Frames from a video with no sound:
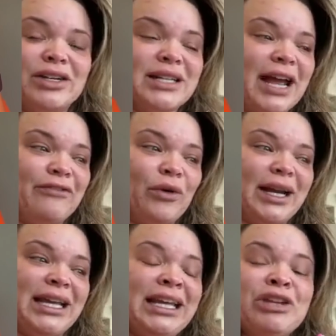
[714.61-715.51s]
die for, and he,
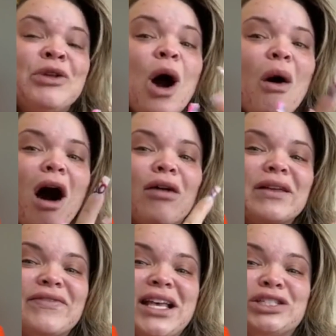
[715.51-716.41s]
you know all of
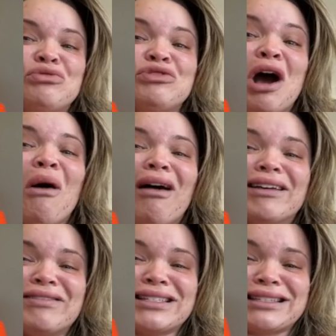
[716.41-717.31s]
this. You know all of this
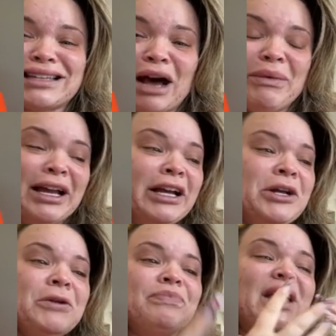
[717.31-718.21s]
is coming,
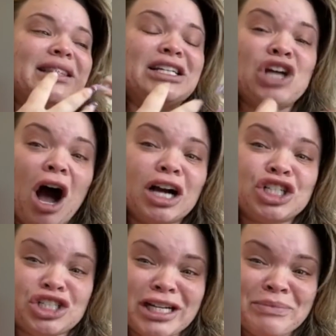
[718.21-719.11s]
that they talk shit
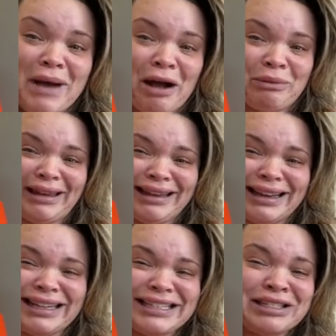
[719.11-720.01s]
about me, and
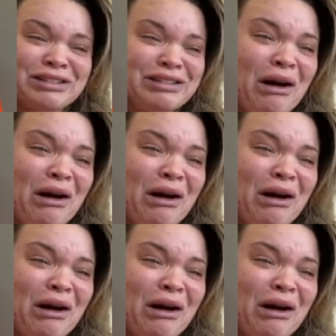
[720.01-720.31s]
it's so,